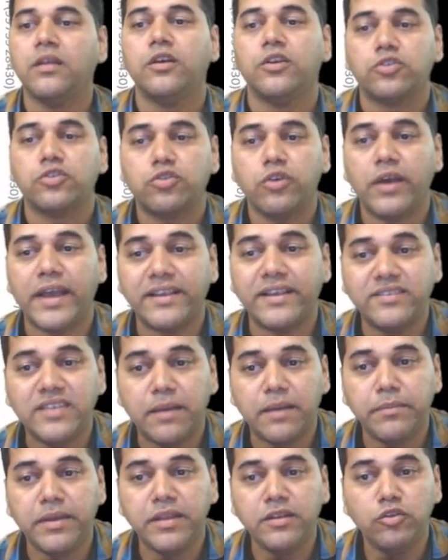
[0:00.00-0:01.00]
So
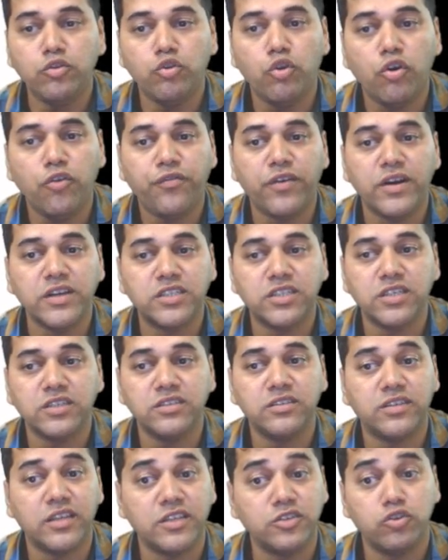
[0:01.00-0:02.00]
examine, no
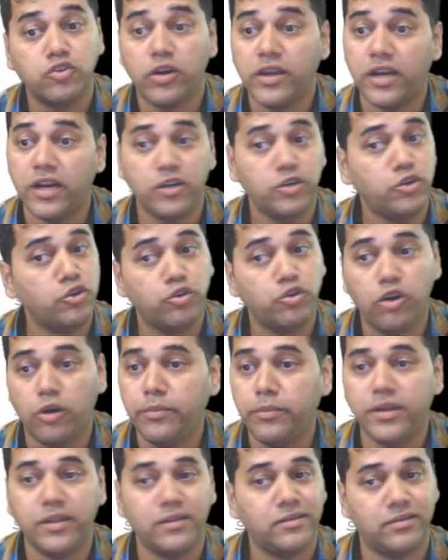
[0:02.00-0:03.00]
functions enjoy undue
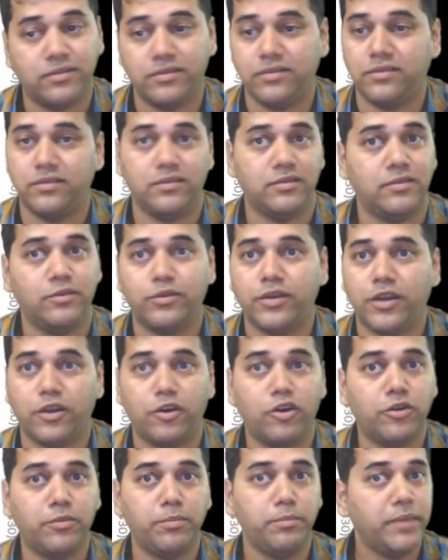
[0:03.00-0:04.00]
dominance. You
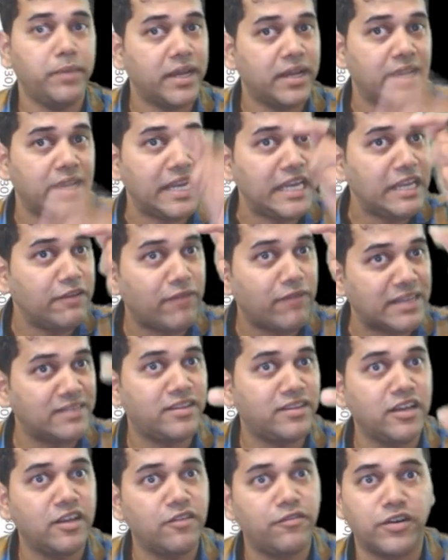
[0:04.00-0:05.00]
cannot make any one
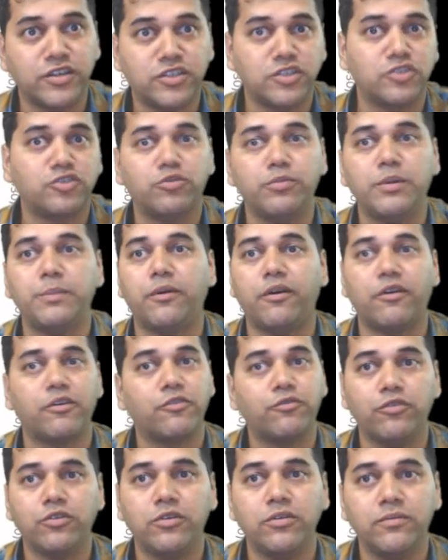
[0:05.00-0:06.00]
single function to be
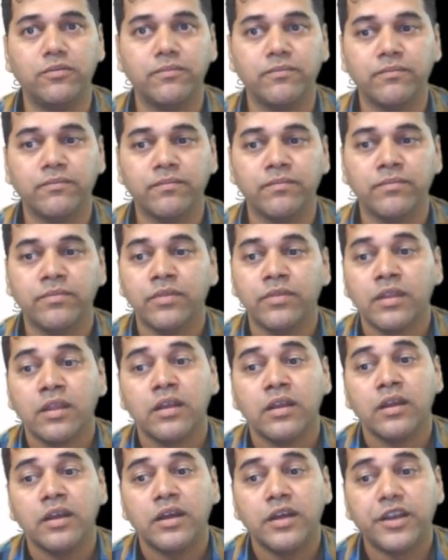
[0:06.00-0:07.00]
powerful.
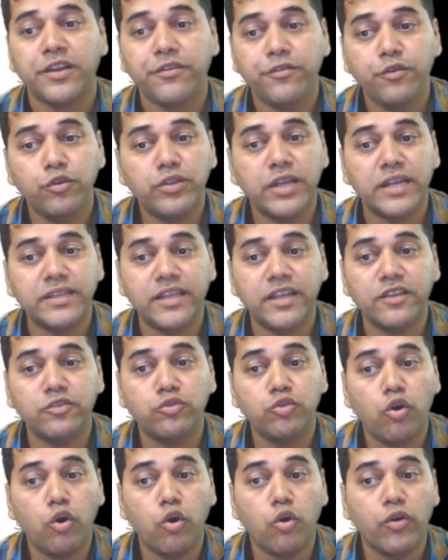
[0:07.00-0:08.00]
Review that there is
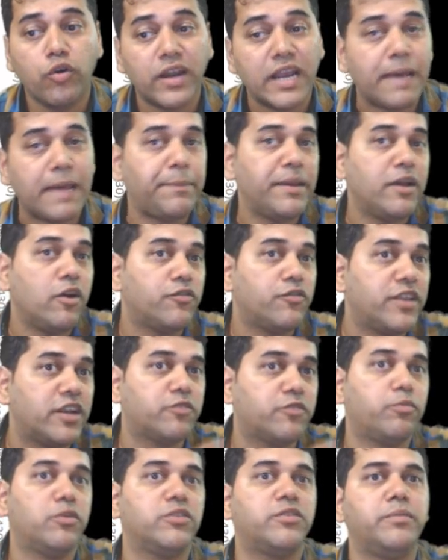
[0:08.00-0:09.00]
no overlapping of the
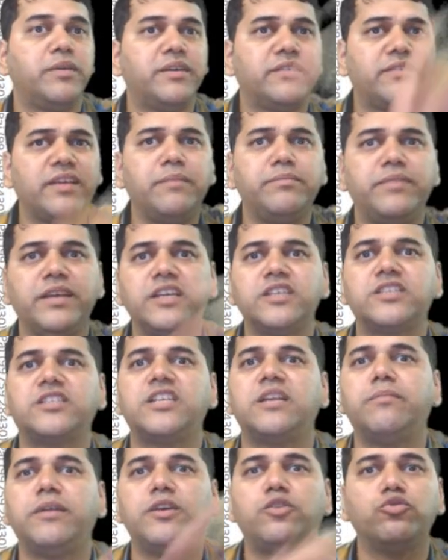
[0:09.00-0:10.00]
responsibility. Same thing is
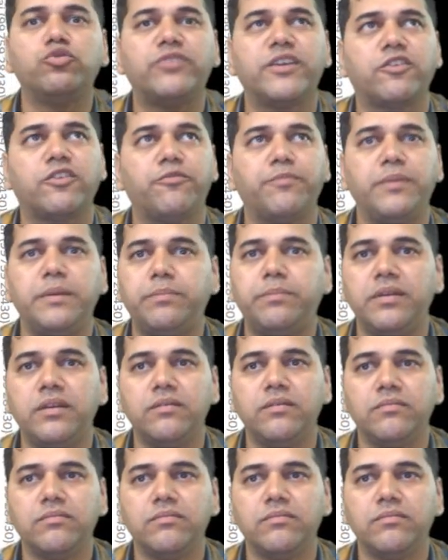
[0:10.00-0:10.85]
done by two set of people.